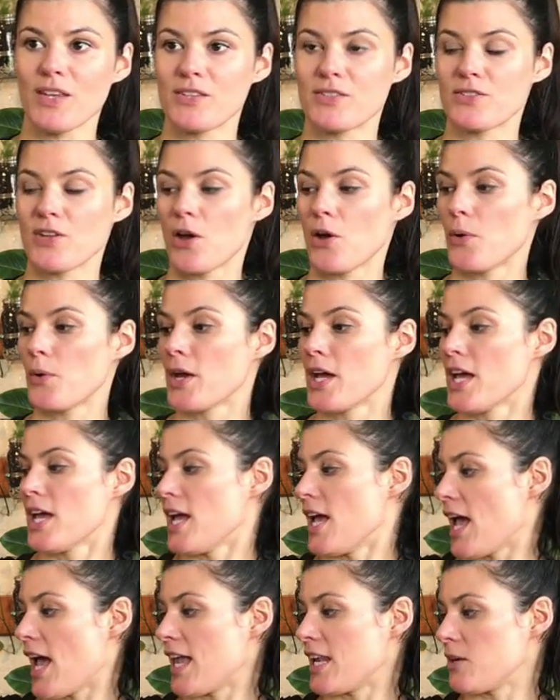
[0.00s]
So
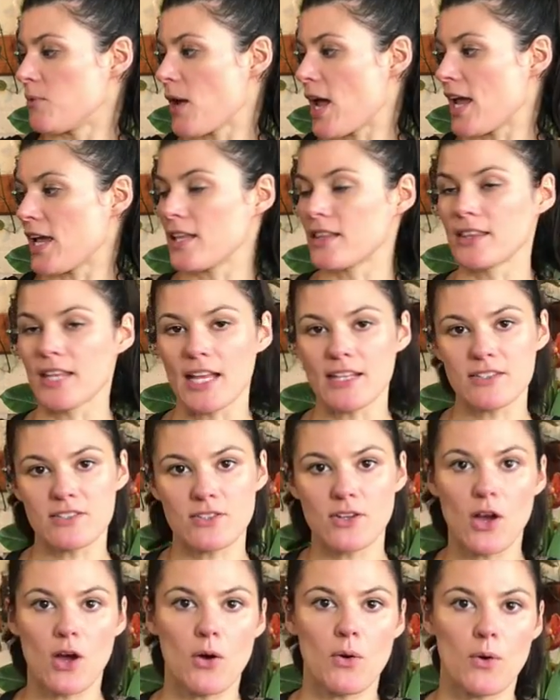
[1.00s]
anyway, let's
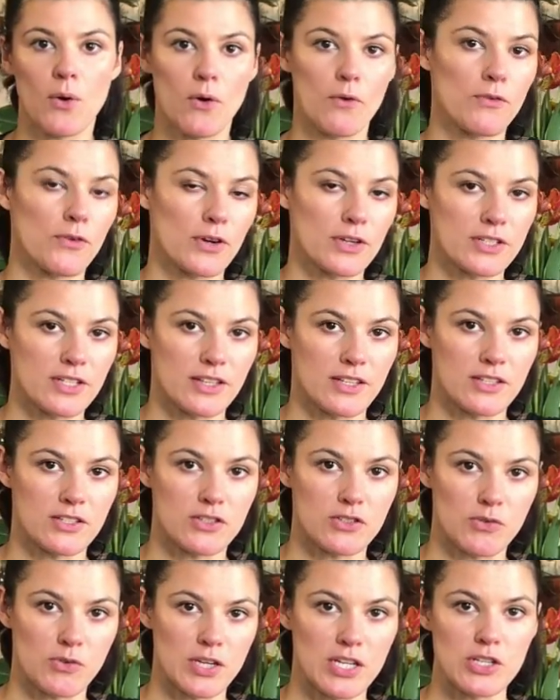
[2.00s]
go over to the
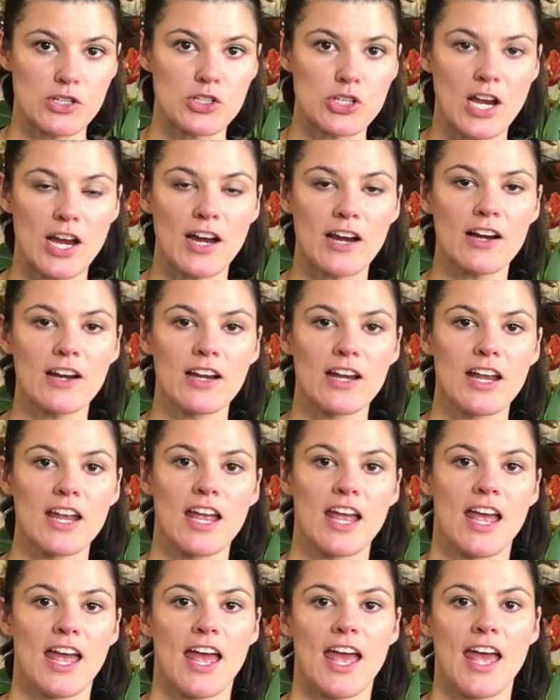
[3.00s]
screen share
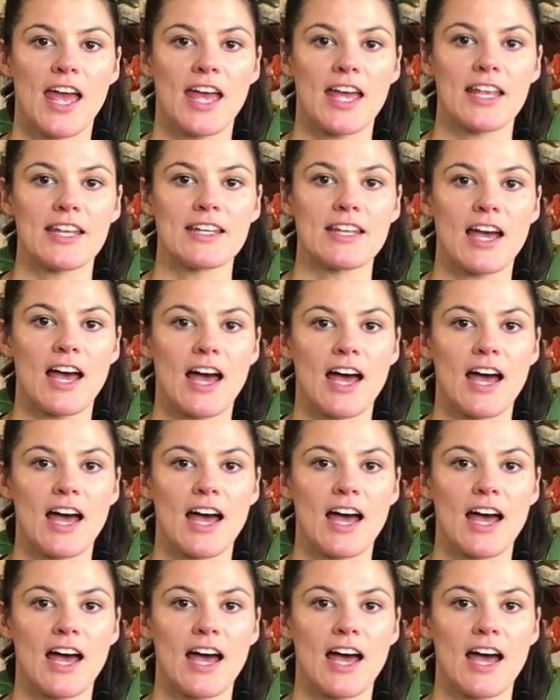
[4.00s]
and